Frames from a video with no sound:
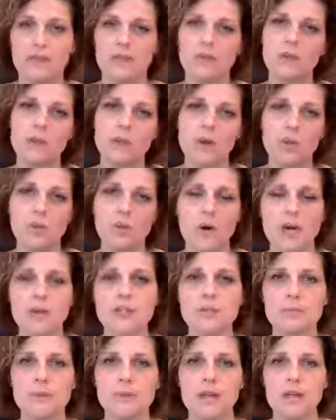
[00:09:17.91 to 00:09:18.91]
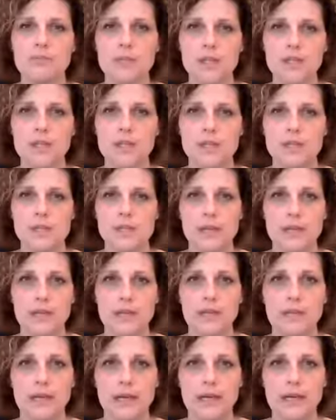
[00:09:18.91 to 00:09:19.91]
And you can watch my videos
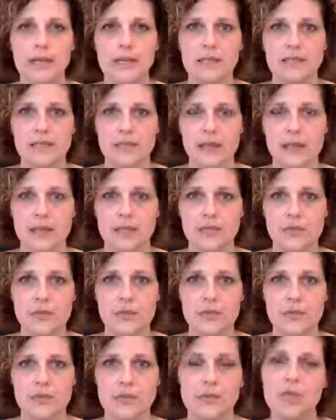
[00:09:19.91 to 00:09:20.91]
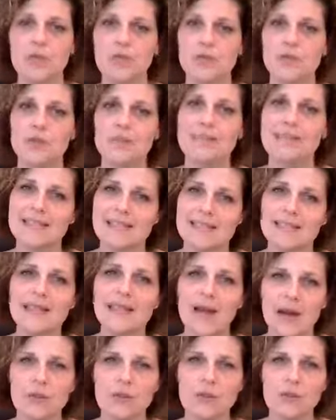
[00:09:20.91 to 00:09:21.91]
and my slideshows so you can see
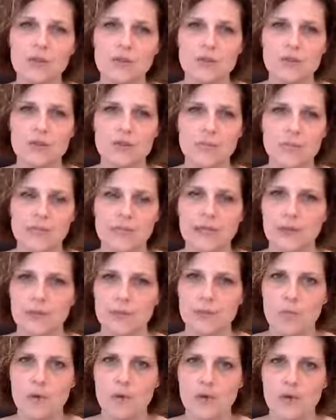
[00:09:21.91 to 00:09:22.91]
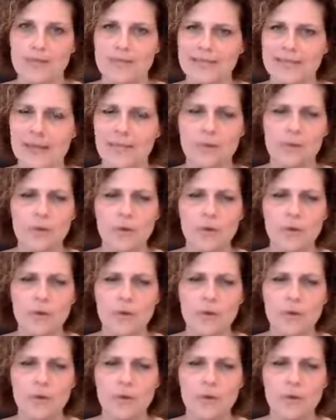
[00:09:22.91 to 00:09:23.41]
how to use your planner more in depth,